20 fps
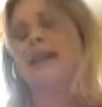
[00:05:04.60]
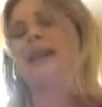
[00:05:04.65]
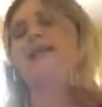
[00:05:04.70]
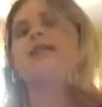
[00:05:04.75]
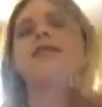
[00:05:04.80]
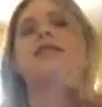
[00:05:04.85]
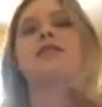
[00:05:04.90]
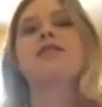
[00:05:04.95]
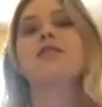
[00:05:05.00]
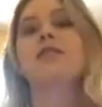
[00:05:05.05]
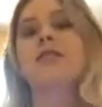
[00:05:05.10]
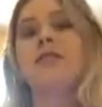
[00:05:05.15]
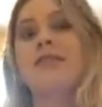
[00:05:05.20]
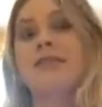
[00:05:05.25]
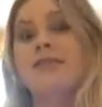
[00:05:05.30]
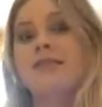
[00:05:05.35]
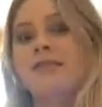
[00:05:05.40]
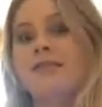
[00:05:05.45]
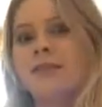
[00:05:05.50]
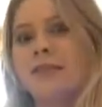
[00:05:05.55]
I think you
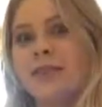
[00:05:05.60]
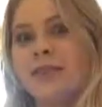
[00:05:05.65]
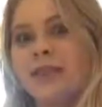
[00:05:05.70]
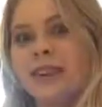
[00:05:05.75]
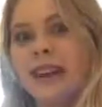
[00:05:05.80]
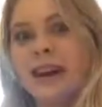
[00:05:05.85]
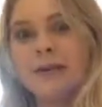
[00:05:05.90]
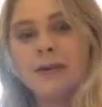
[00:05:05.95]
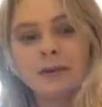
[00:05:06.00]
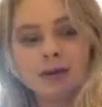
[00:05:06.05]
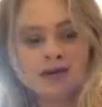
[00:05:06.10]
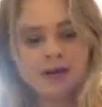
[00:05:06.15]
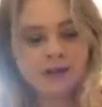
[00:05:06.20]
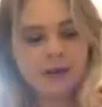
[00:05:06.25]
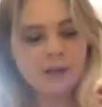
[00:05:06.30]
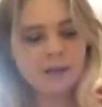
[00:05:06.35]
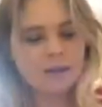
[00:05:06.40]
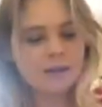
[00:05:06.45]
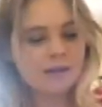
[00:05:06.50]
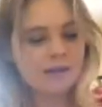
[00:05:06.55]
could do a lot with
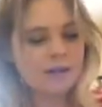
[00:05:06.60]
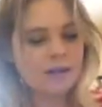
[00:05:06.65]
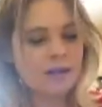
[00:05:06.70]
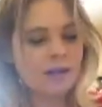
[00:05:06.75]
them.